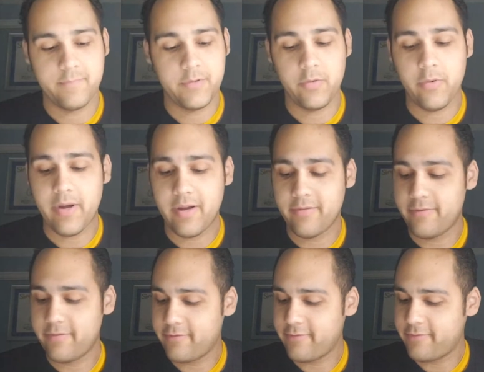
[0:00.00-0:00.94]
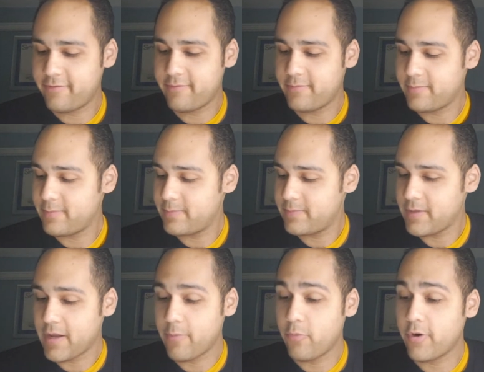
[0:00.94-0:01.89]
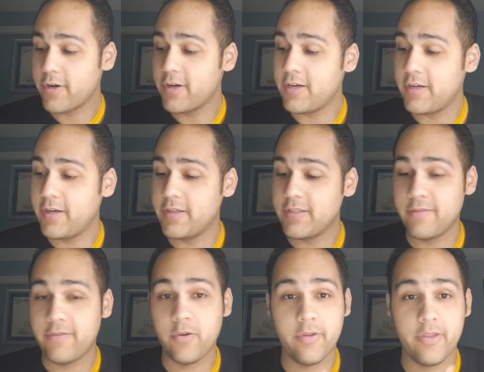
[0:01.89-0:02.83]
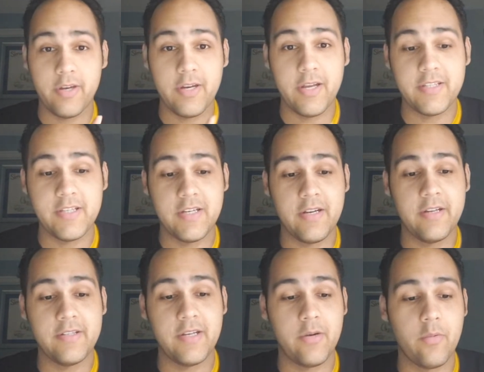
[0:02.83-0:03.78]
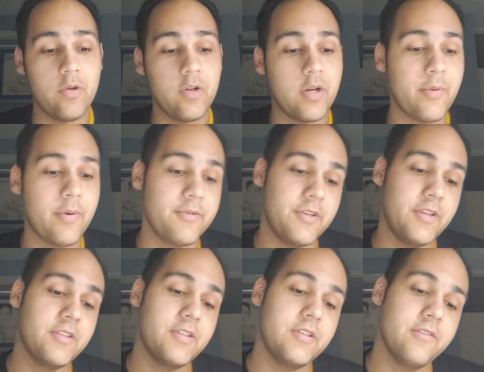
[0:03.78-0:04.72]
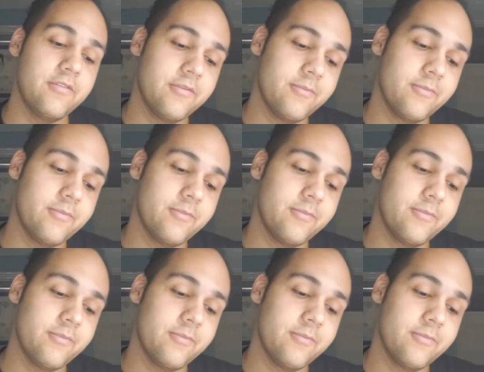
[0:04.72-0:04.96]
I'm working on an interview with a 1998 World Cup representative,